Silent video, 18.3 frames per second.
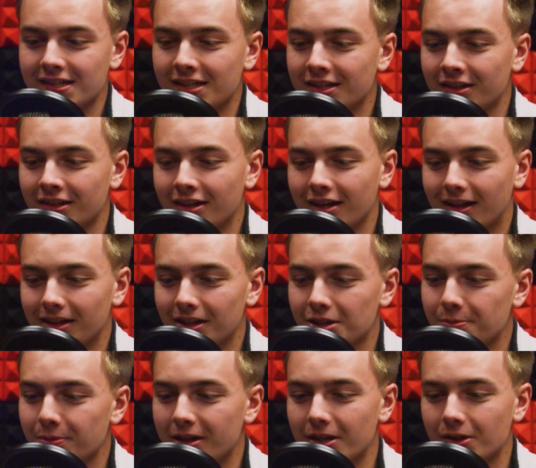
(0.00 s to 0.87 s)
seen
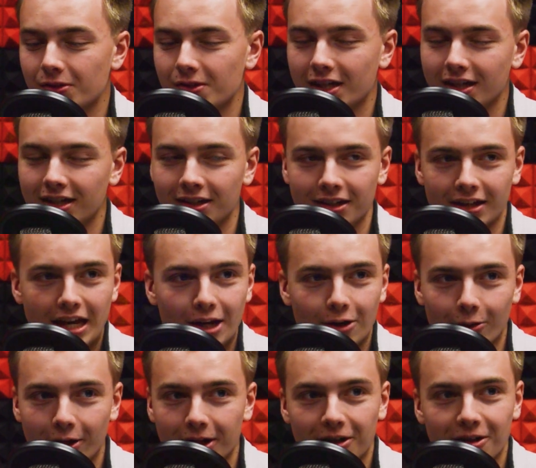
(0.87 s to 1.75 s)
college players getting
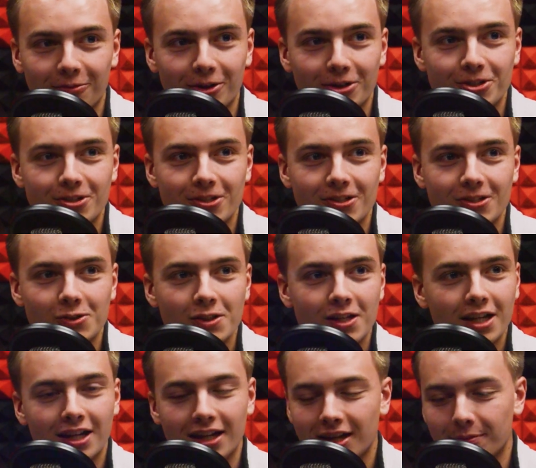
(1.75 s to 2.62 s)
Gatorade
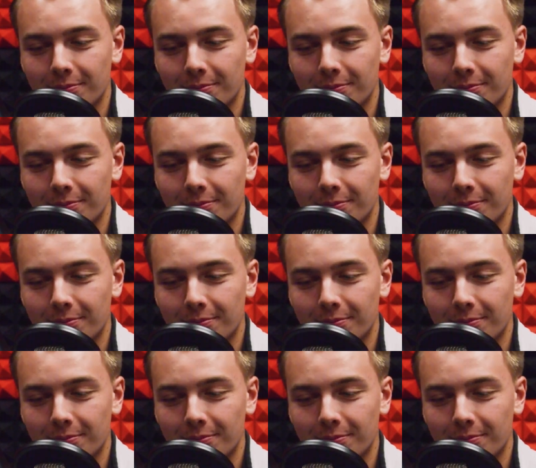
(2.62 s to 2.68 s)
commercials.